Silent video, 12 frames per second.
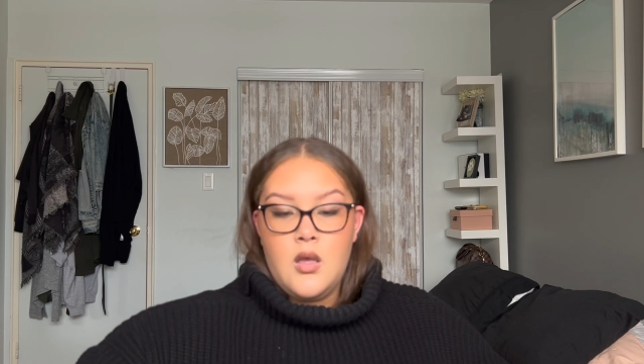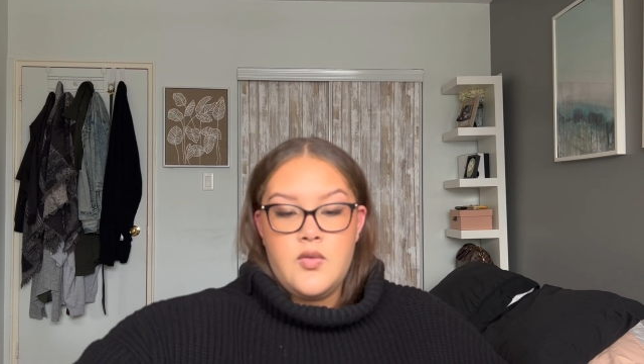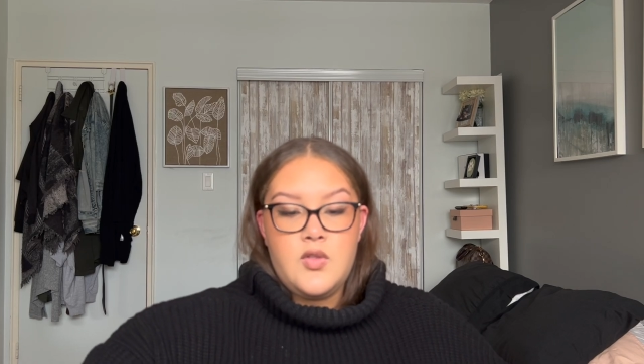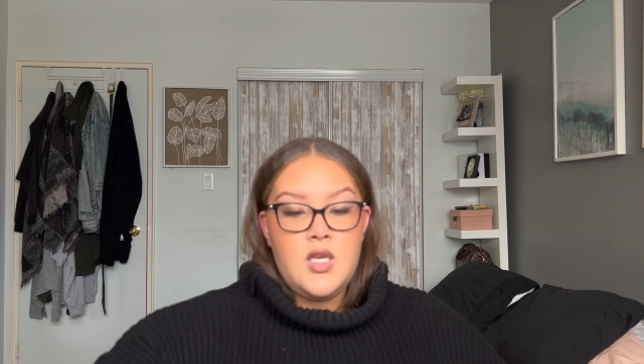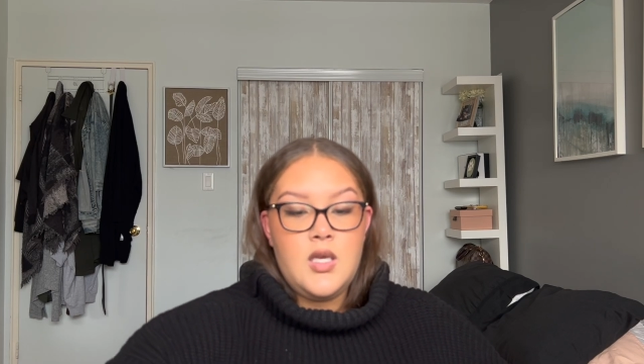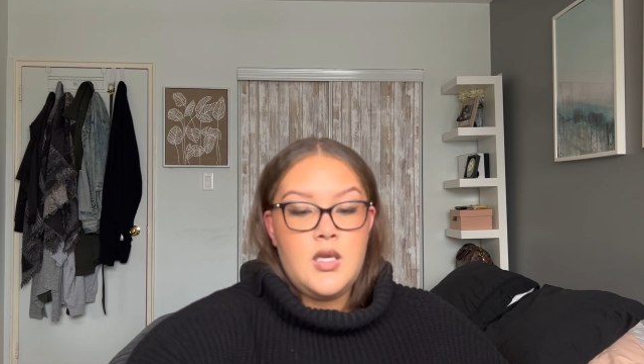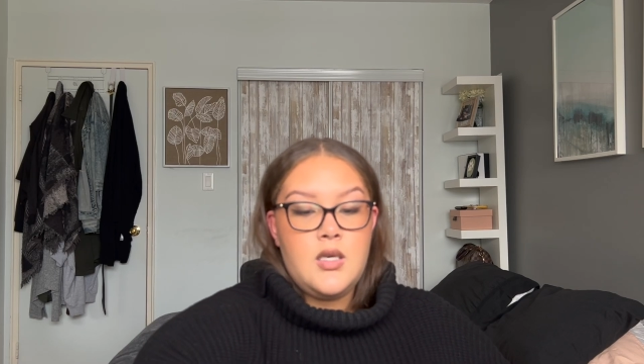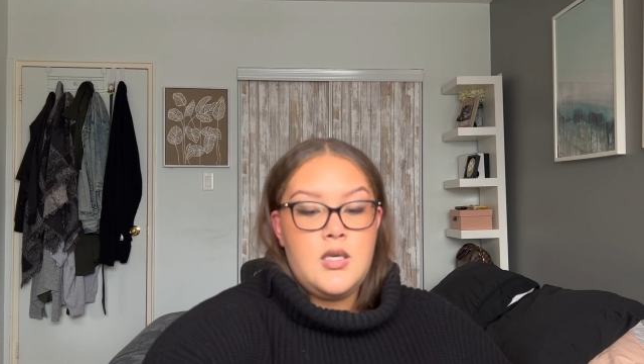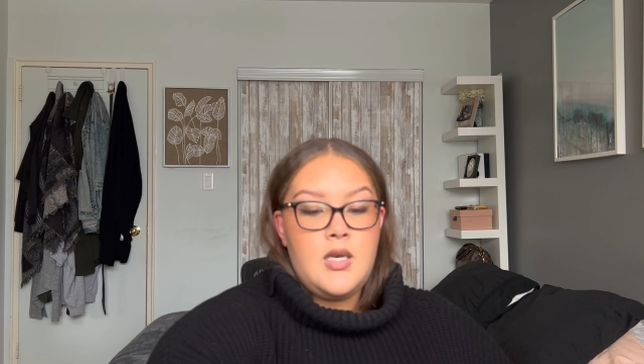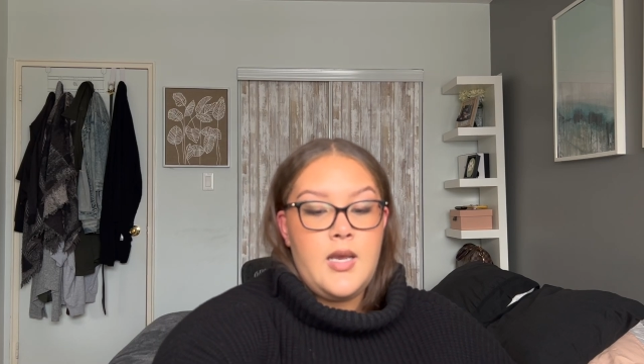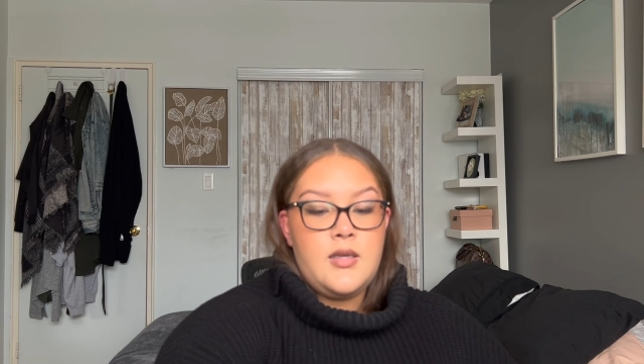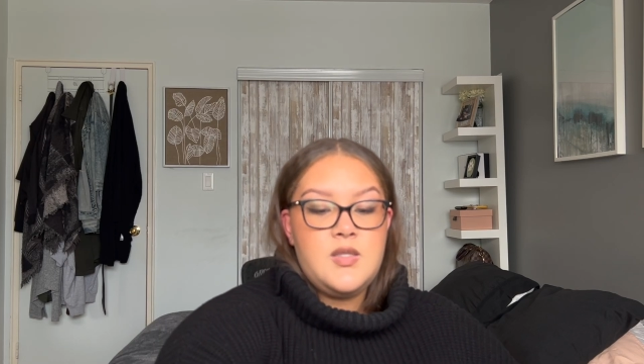The
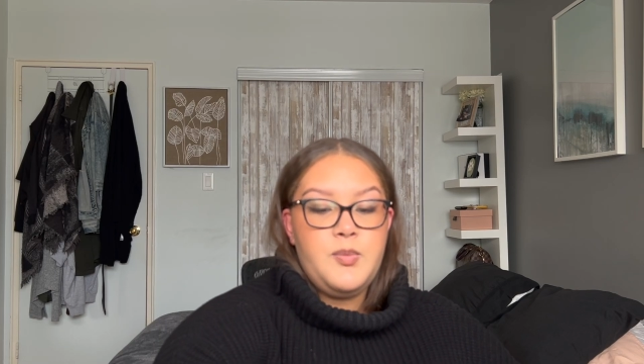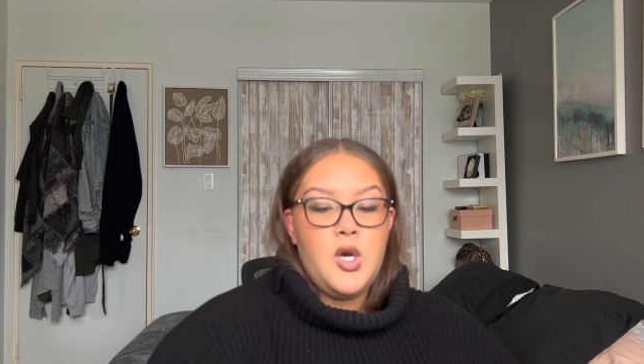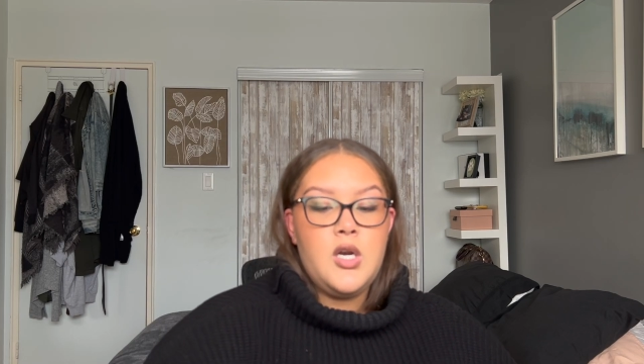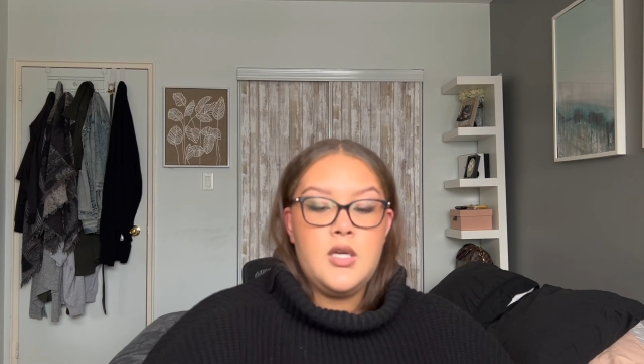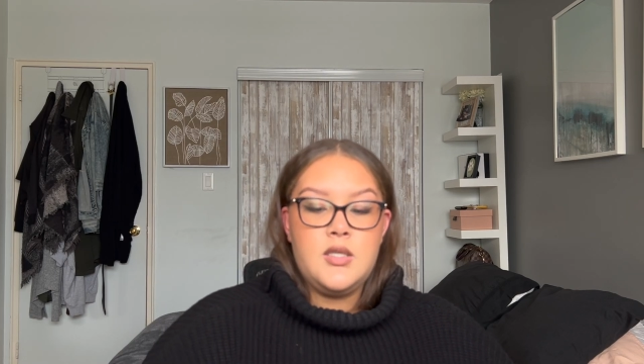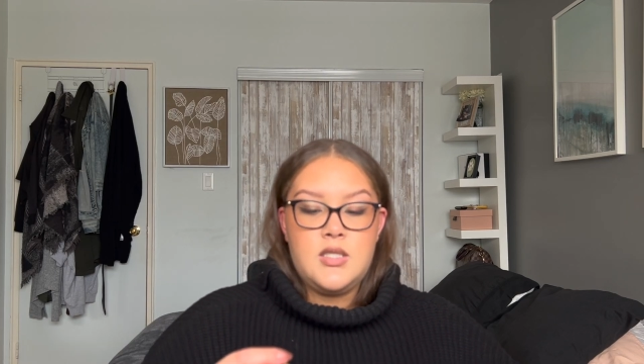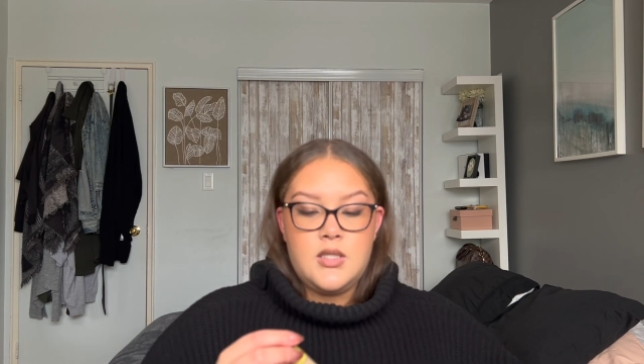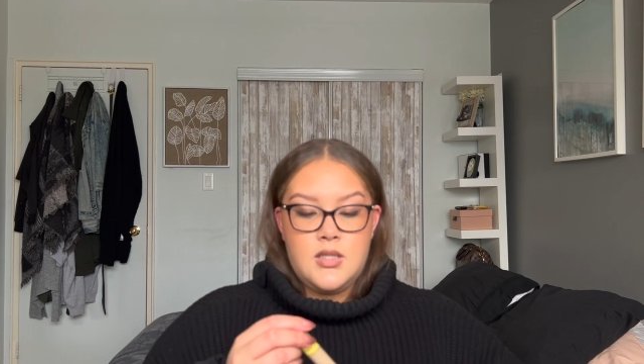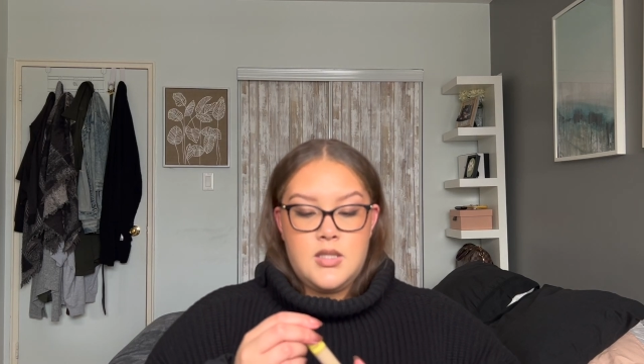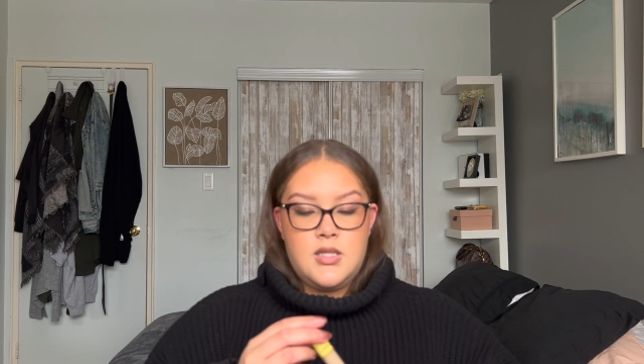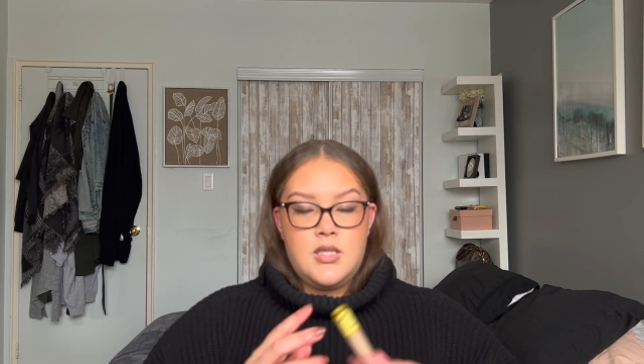next product is